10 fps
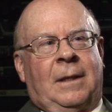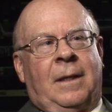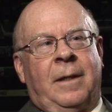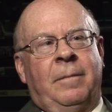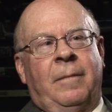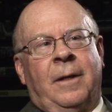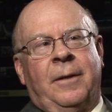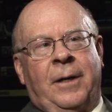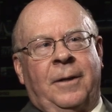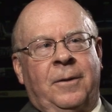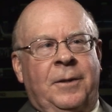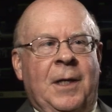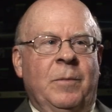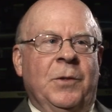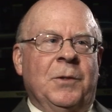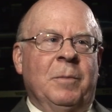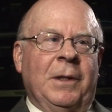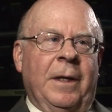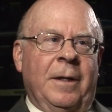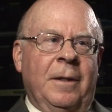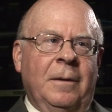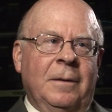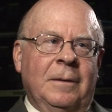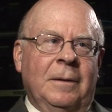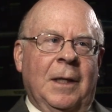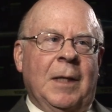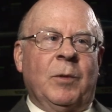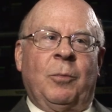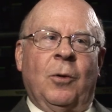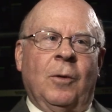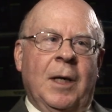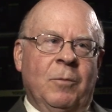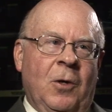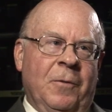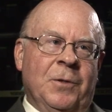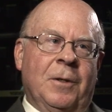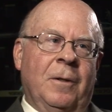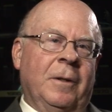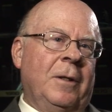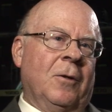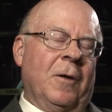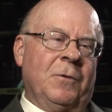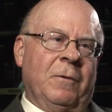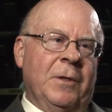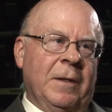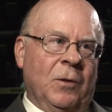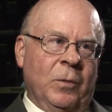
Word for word: I'm uh, Dr. Thomas McKenna. I'm a program officer at the Office of Naval